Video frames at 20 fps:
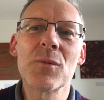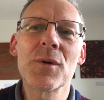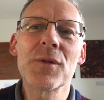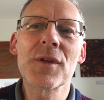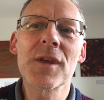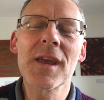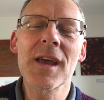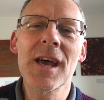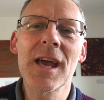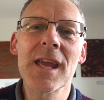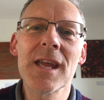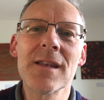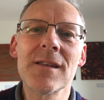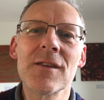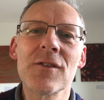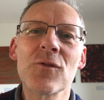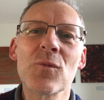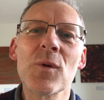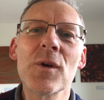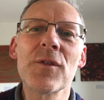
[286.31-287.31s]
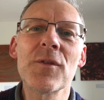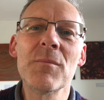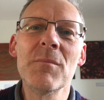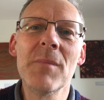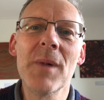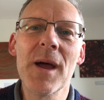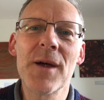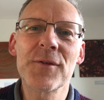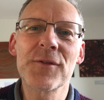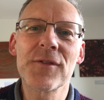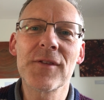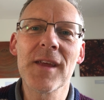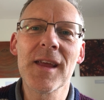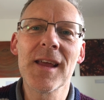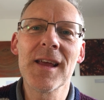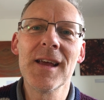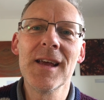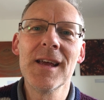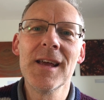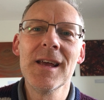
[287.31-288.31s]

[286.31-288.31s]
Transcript: with kindness, with mercy."